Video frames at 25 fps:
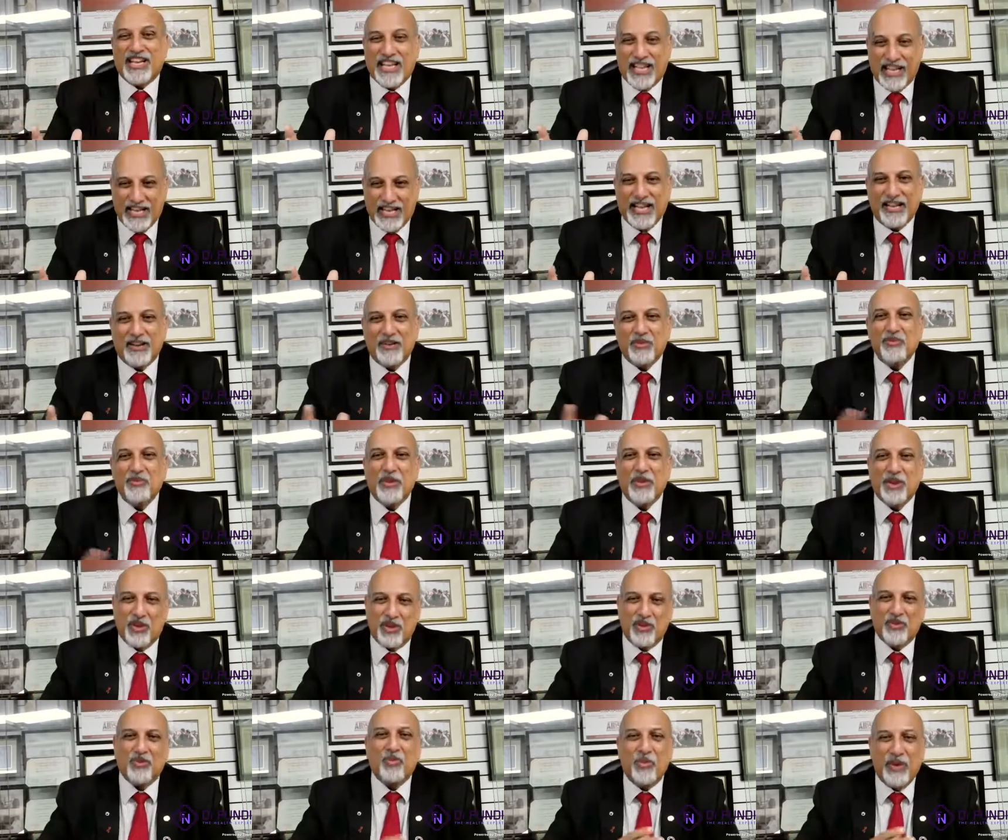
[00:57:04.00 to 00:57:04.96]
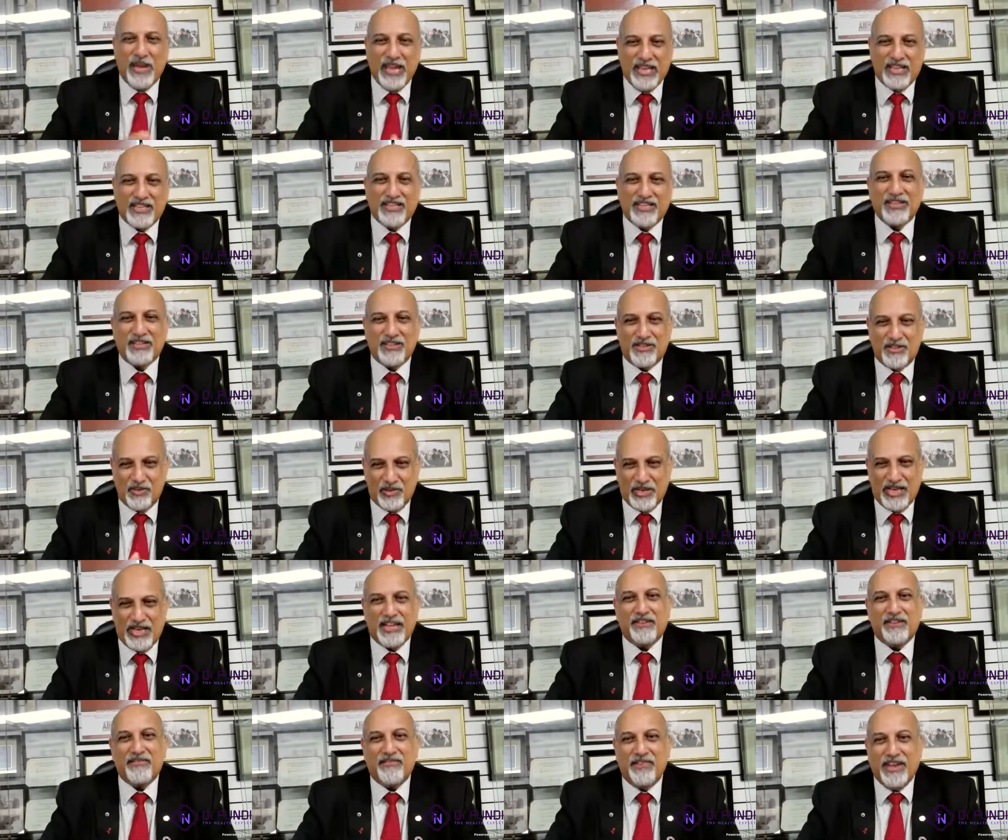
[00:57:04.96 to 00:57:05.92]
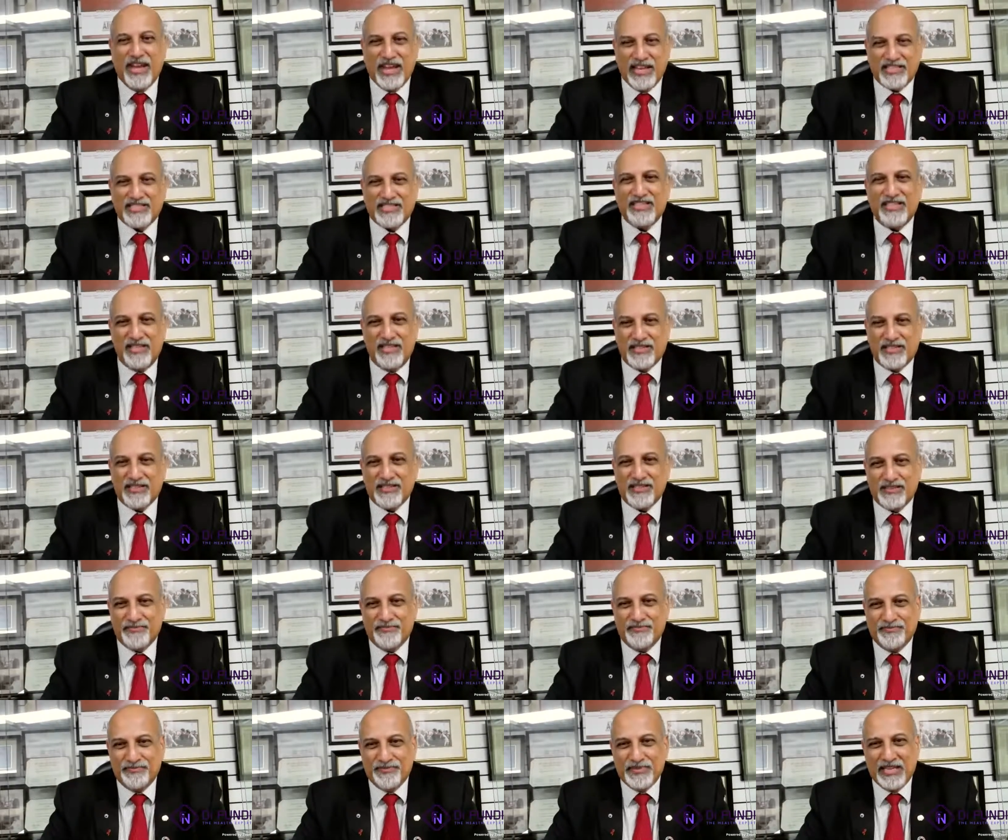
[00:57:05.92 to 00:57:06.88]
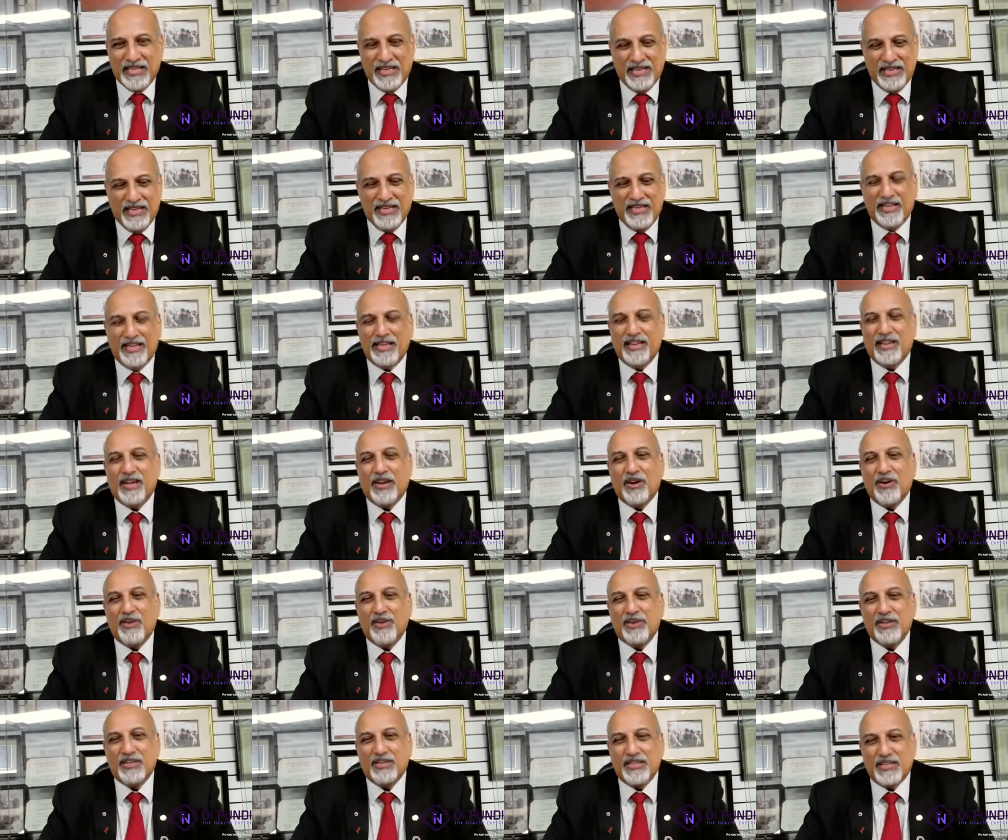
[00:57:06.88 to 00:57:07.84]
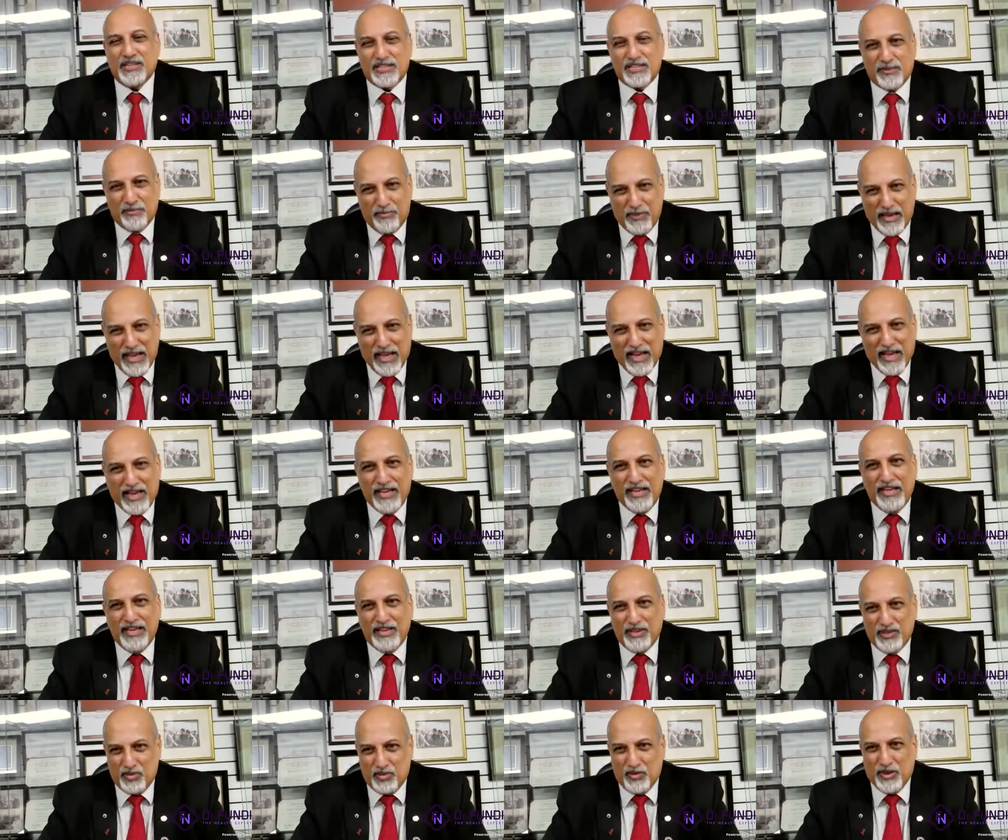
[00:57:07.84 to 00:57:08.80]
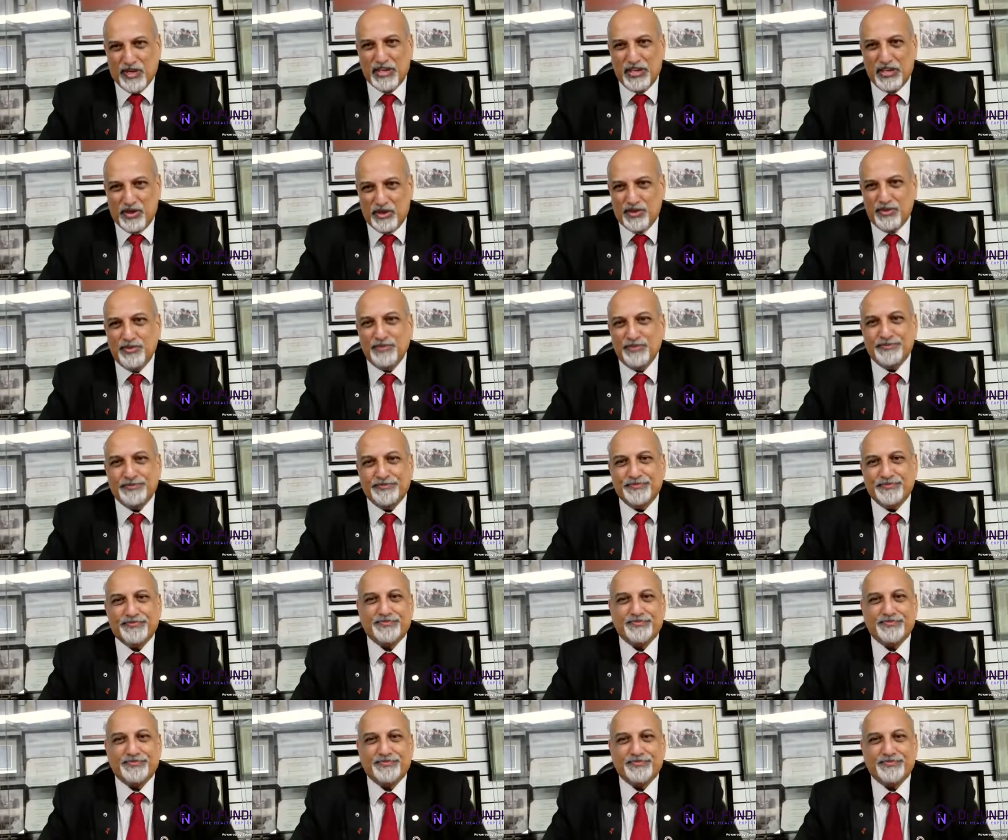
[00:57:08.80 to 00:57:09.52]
like that. We're going to wait to get vaccines. Now, the supply is one issue.